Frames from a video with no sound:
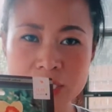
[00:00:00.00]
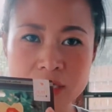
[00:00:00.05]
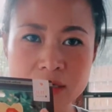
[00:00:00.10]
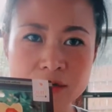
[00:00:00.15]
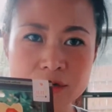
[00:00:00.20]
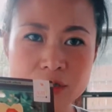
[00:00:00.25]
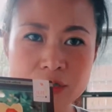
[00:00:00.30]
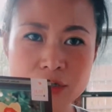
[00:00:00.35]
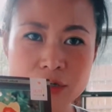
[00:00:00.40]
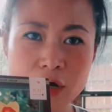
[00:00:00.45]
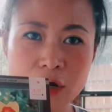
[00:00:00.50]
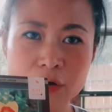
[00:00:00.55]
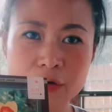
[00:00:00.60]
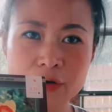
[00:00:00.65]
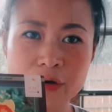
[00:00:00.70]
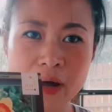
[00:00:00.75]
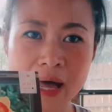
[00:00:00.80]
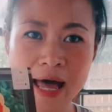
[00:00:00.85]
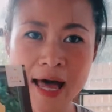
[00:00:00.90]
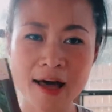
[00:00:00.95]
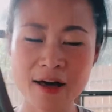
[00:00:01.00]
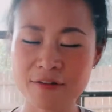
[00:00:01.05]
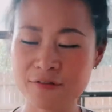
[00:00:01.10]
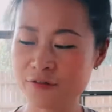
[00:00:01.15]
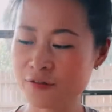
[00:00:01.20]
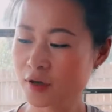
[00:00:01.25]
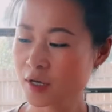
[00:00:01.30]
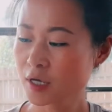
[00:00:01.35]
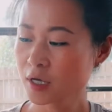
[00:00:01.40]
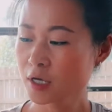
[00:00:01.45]
So you have
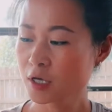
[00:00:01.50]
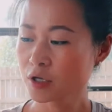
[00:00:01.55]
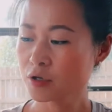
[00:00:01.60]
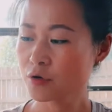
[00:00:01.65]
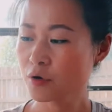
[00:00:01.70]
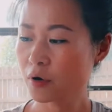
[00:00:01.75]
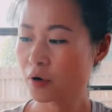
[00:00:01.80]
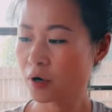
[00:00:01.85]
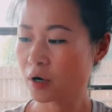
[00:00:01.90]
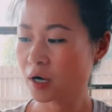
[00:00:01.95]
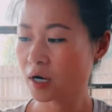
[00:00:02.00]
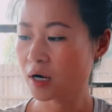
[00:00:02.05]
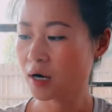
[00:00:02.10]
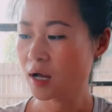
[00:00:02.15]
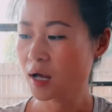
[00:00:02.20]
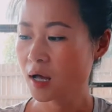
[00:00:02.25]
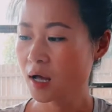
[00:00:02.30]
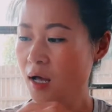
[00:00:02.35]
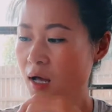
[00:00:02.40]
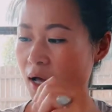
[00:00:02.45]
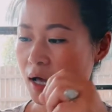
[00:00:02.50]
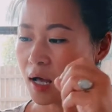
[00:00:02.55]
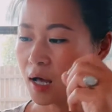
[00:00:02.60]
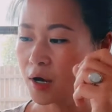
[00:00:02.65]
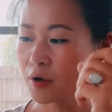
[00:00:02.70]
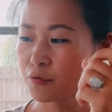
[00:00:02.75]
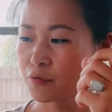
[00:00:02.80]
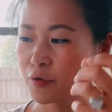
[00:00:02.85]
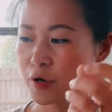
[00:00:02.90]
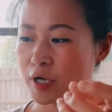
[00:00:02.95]
your
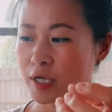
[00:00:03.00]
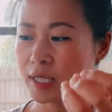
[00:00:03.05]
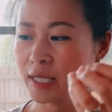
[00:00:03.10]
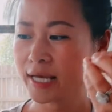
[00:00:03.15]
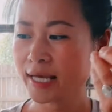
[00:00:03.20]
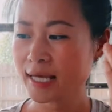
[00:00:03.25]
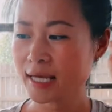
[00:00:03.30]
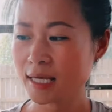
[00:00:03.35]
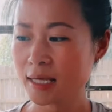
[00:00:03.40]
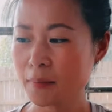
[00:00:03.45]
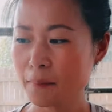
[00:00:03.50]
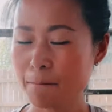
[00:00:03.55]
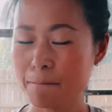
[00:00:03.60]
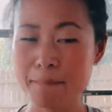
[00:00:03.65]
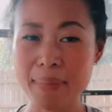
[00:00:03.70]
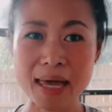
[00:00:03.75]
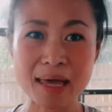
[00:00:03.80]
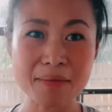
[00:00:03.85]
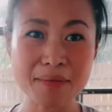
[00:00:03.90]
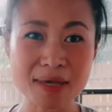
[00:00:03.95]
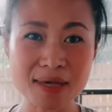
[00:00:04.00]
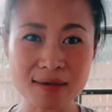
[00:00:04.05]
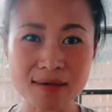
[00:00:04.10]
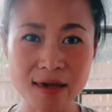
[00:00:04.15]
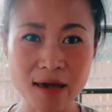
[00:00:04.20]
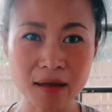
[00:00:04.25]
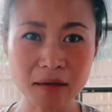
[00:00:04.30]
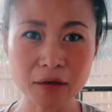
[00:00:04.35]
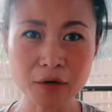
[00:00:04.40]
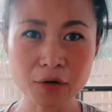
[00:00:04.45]
really baby
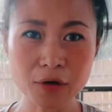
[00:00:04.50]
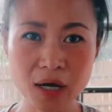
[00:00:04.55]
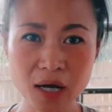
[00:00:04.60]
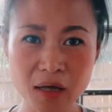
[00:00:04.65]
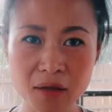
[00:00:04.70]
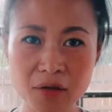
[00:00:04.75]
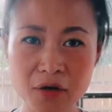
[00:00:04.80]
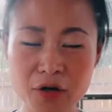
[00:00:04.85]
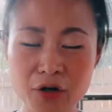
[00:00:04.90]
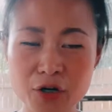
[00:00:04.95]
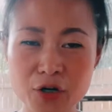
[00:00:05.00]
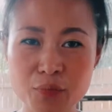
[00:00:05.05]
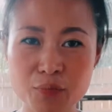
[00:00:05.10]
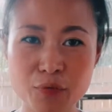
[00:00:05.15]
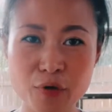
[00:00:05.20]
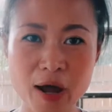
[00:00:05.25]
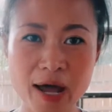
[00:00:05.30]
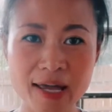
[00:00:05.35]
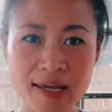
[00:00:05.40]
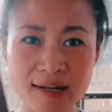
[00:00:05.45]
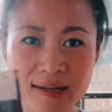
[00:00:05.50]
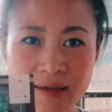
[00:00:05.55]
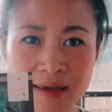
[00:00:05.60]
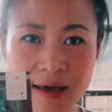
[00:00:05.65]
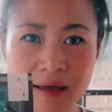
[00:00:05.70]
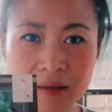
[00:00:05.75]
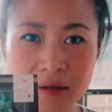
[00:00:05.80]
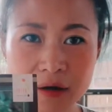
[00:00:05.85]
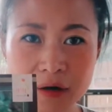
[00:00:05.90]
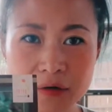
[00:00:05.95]
yellow colored, bright
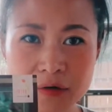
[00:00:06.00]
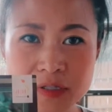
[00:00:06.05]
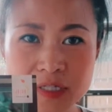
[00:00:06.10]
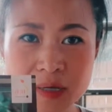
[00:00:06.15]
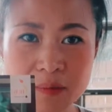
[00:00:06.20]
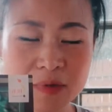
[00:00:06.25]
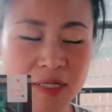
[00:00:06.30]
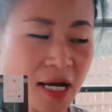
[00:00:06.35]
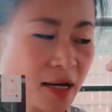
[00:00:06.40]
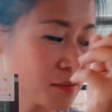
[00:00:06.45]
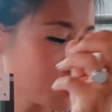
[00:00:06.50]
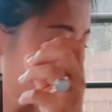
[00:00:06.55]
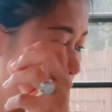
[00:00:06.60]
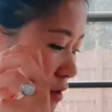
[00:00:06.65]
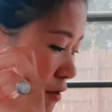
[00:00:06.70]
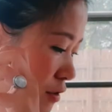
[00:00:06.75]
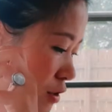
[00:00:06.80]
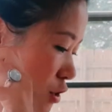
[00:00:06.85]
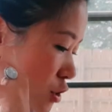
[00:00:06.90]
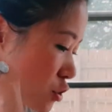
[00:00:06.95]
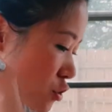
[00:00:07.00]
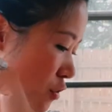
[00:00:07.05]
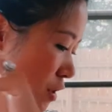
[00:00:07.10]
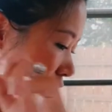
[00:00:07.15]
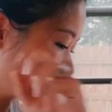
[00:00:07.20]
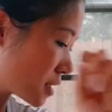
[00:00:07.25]
yellow. Sometimes they are straight